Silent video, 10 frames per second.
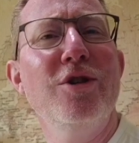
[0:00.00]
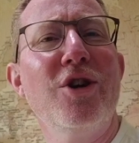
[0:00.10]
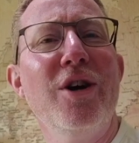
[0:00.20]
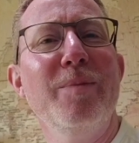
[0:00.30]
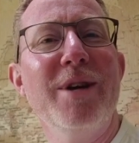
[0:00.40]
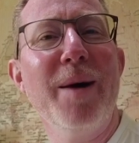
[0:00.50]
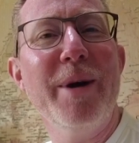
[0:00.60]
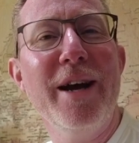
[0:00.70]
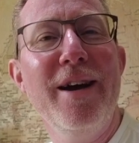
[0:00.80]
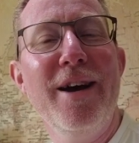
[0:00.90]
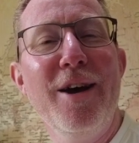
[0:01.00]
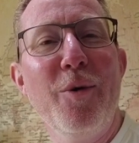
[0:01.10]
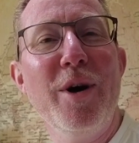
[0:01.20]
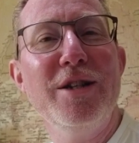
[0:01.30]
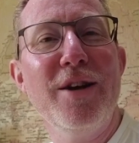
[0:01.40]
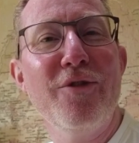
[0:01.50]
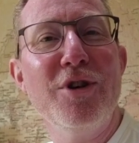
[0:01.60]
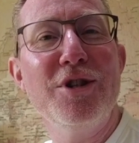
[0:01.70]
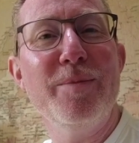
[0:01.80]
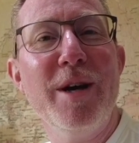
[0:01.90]
time coming, waiting for
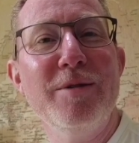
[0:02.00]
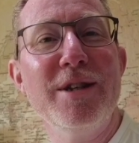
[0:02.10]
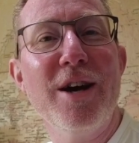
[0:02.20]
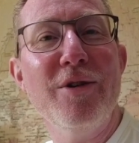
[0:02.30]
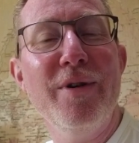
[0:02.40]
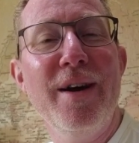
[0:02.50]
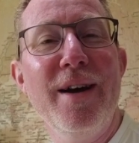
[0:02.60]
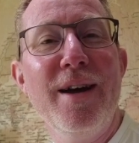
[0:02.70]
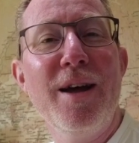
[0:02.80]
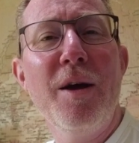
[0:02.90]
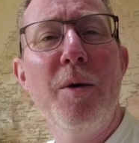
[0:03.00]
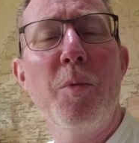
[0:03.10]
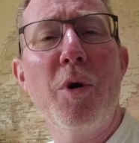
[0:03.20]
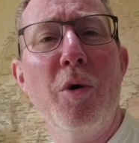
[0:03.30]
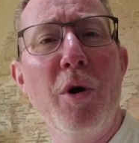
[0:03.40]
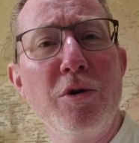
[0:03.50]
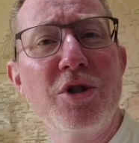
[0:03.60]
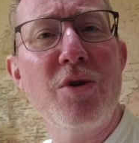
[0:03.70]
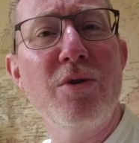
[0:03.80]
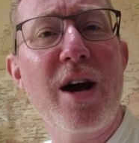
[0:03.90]
us to be able to go. We'll
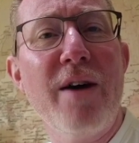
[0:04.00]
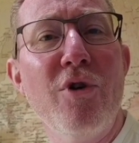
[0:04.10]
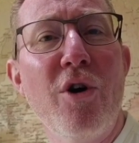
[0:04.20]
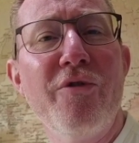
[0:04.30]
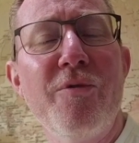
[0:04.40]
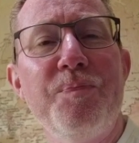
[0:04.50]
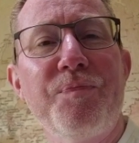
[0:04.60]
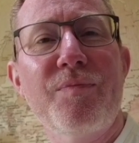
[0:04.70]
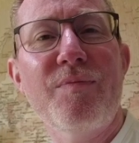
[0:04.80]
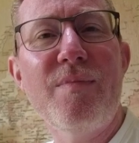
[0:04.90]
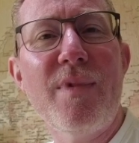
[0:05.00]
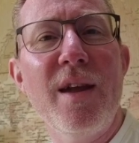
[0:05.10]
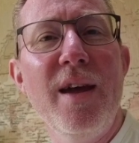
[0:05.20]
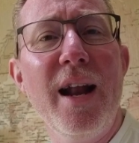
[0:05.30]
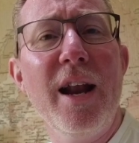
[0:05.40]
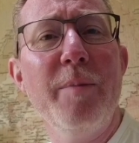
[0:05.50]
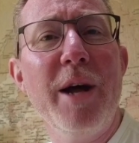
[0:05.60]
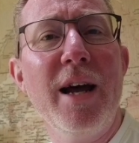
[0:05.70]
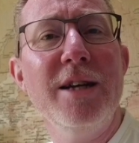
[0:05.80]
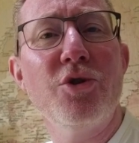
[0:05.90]
also cover off a little
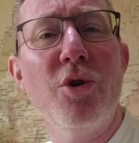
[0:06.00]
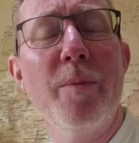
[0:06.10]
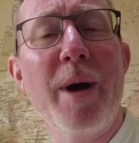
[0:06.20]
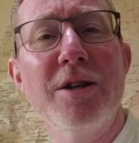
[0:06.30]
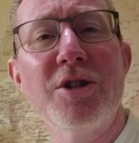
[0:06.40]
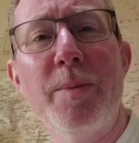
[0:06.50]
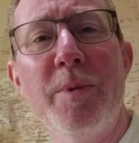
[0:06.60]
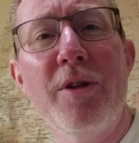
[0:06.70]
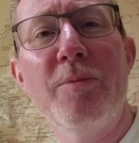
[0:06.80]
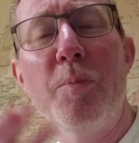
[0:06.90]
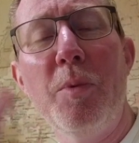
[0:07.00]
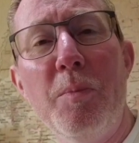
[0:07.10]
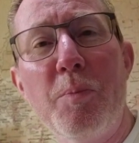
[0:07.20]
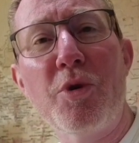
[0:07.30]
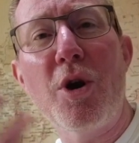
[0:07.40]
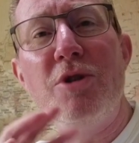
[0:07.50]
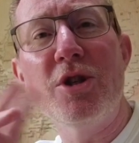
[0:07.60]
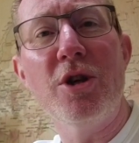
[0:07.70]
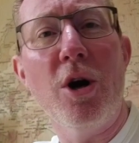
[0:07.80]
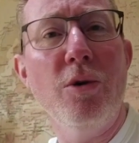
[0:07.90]
bit later on about some of the
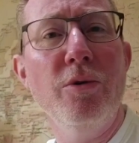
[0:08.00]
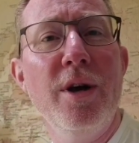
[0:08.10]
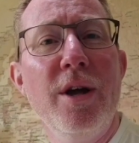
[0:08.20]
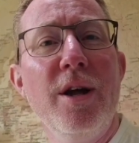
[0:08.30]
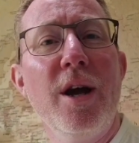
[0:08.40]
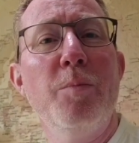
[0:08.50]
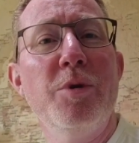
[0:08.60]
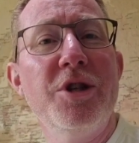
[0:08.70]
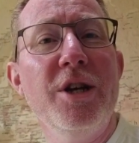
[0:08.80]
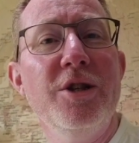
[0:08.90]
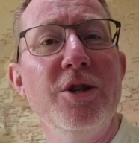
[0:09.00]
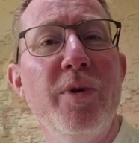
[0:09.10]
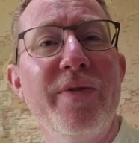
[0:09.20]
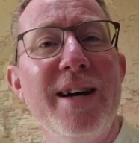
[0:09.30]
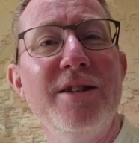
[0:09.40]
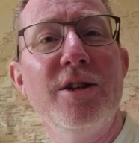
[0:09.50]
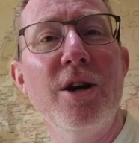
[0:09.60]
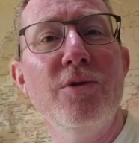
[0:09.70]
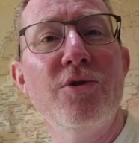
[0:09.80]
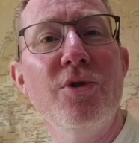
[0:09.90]
protocol and procedures we've had to
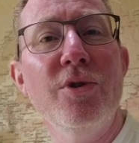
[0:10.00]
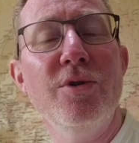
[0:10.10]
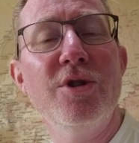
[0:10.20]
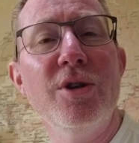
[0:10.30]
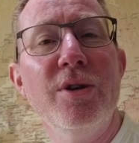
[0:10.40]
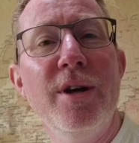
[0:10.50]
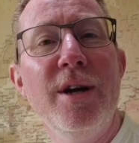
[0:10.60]
go through to